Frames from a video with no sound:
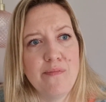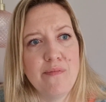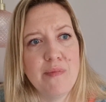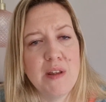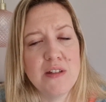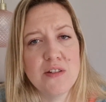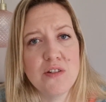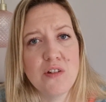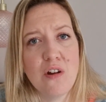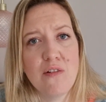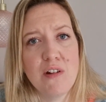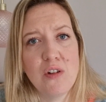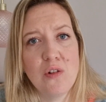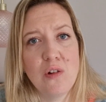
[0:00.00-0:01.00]

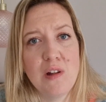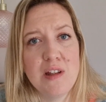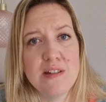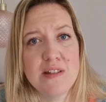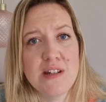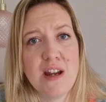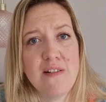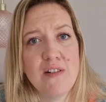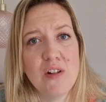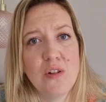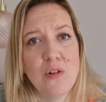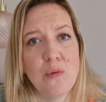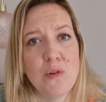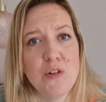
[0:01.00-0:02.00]
historical
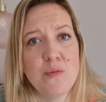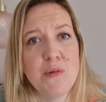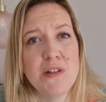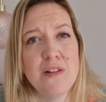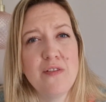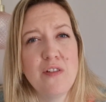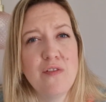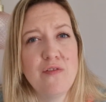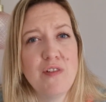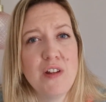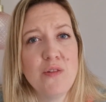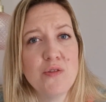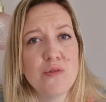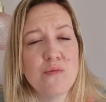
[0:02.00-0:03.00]
hysterical, which means if you
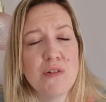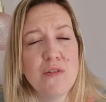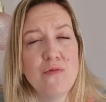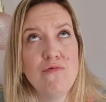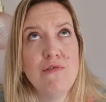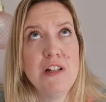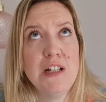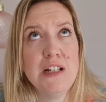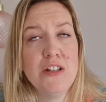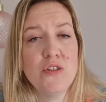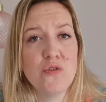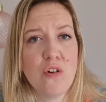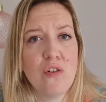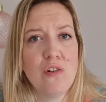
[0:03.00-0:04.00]
feel something really
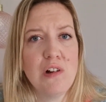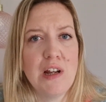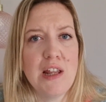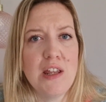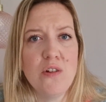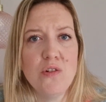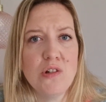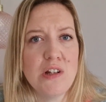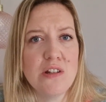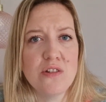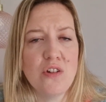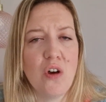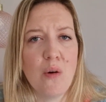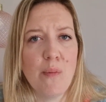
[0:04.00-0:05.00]
strongly, usually it's
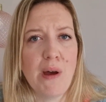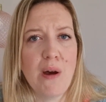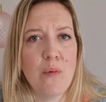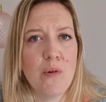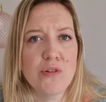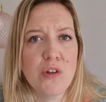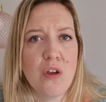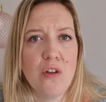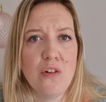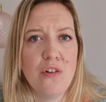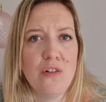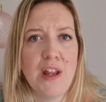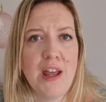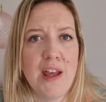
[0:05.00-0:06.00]
not about what's going
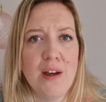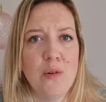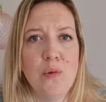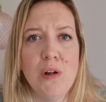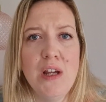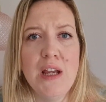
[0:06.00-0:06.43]
on now,